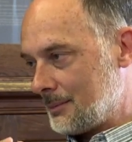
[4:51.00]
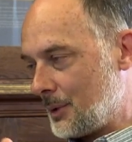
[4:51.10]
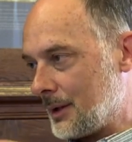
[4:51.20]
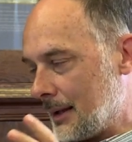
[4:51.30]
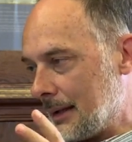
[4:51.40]

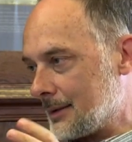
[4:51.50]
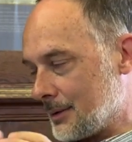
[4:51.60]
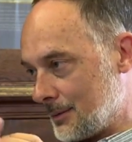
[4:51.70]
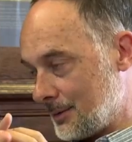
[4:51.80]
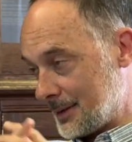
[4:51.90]
breaking
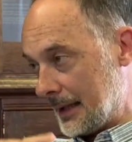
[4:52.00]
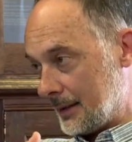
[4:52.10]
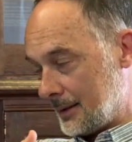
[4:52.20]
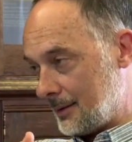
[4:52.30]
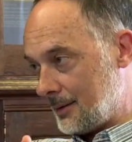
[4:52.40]
classical
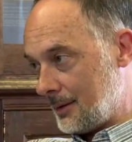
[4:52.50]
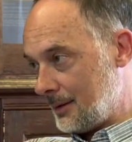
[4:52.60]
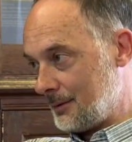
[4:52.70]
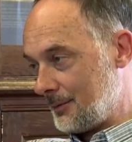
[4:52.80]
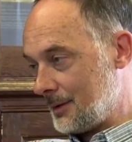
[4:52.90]
causality in the
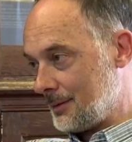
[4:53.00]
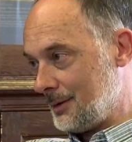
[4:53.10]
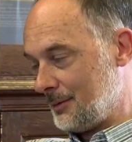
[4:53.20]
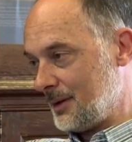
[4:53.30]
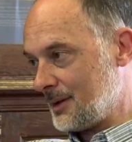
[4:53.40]
early
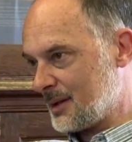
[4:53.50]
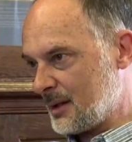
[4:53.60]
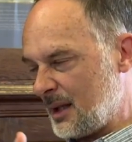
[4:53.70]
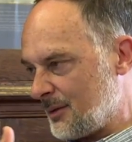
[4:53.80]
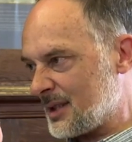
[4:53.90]
universe,
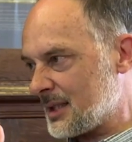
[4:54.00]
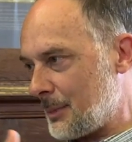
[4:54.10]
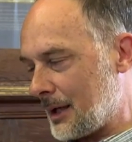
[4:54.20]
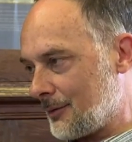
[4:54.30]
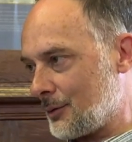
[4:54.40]
kind of
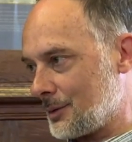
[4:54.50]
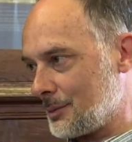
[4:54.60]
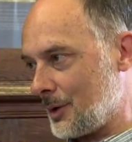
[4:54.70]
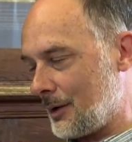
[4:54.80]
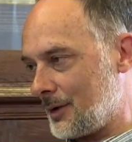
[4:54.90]
smack of
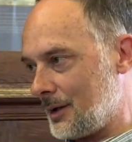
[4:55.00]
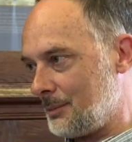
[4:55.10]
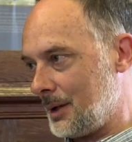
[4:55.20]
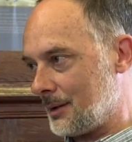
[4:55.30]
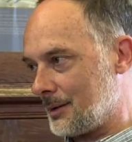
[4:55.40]
quantum gravity a
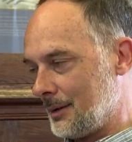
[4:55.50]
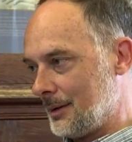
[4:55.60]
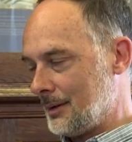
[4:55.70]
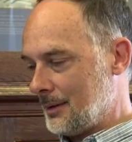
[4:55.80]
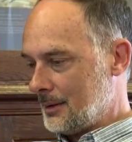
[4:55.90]
bit. Mm-hmm.
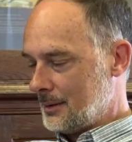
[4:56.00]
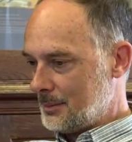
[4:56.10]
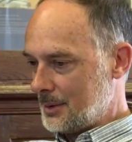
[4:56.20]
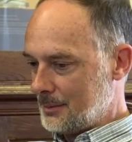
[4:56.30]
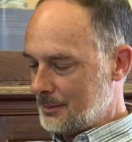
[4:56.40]

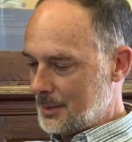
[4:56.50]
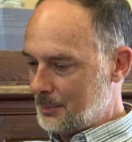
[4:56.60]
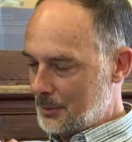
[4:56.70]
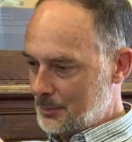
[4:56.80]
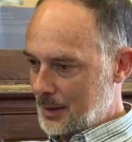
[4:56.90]
But the
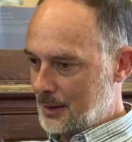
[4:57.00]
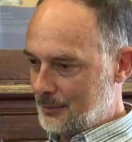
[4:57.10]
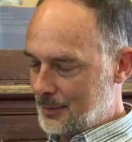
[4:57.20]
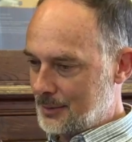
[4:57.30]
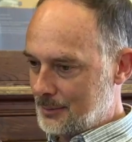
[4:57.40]
problem we
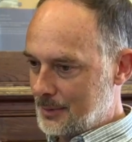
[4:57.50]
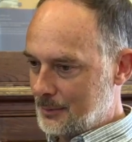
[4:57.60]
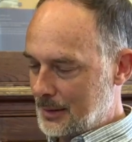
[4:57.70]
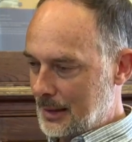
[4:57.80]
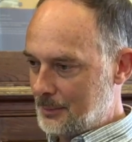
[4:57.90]
have with, with,
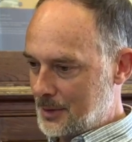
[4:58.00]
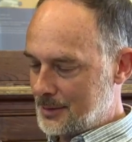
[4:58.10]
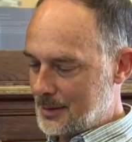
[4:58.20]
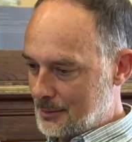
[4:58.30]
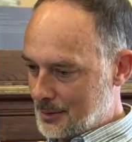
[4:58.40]
with lambda
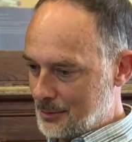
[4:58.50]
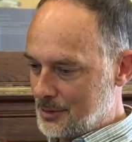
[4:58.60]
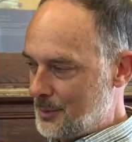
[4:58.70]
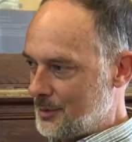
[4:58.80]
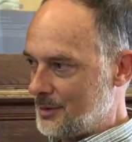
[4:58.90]
is that there are
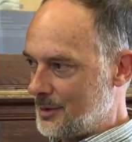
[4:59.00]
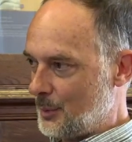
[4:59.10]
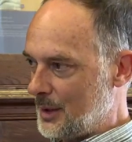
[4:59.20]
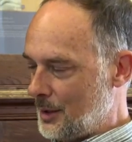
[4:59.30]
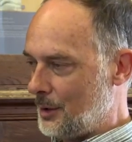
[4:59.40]
contributions that
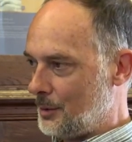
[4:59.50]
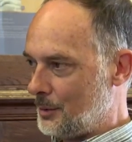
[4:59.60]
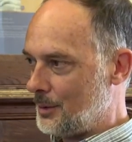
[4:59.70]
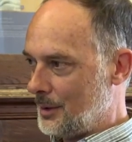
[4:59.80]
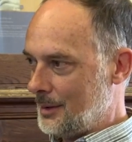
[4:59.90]
we know